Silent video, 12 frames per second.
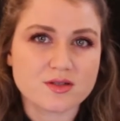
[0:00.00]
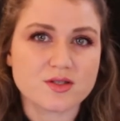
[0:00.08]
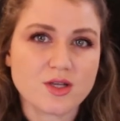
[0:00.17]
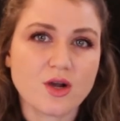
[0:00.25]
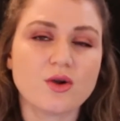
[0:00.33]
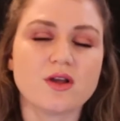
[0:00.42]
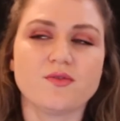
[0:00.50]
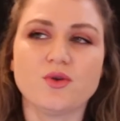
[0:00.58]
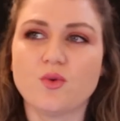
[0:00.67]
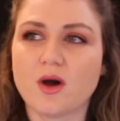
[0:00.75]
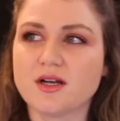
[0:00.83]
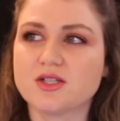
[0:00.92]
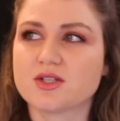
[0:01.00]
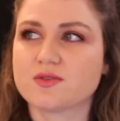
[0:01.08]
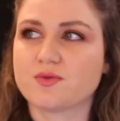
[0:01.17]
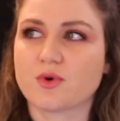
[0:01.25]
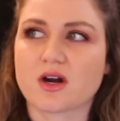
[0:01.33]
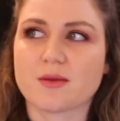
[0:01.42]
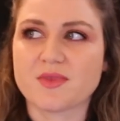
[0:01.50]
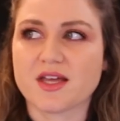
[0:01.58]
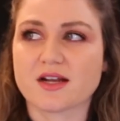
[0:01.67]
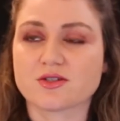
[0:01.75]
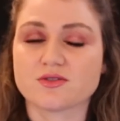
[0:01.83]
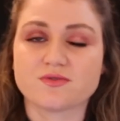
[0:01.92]
So if you wanna just fork up that
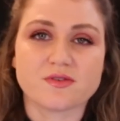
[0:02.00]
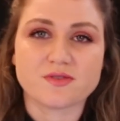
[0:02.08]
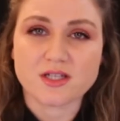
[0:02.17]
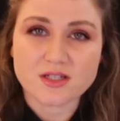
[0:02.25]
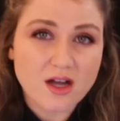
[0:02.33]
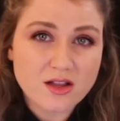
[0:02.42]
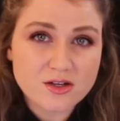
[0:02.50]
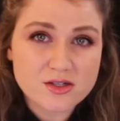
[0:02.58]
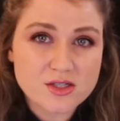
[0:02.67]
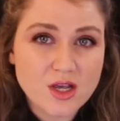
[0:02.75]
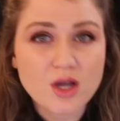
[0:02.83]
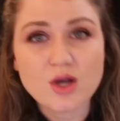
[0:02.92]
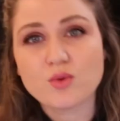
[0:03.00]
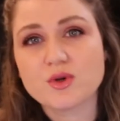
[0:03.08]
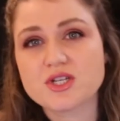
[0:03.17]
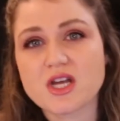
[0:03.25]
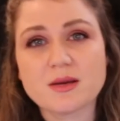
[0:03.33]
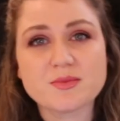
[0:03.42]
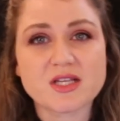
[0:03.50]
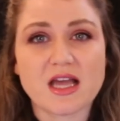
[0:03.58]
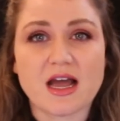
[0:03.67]
extra $15, which comes